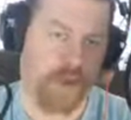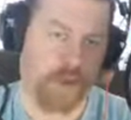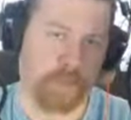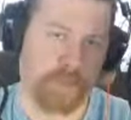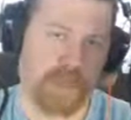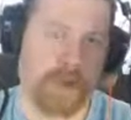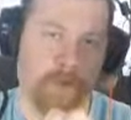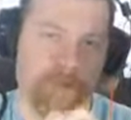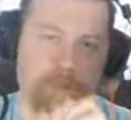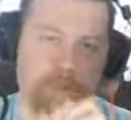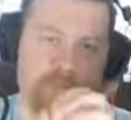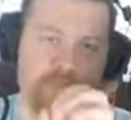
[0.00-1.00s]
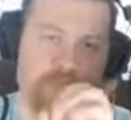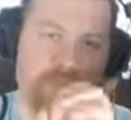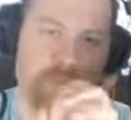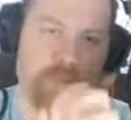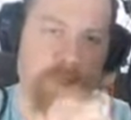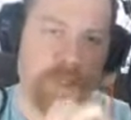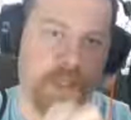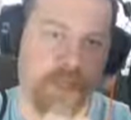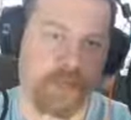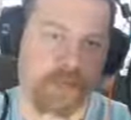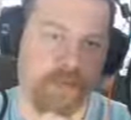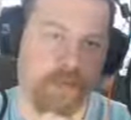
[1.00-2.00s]
power from the
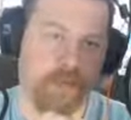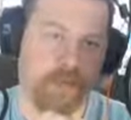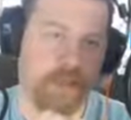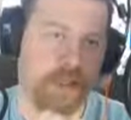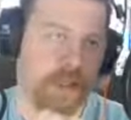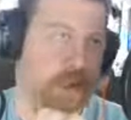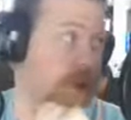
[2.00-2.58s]
interface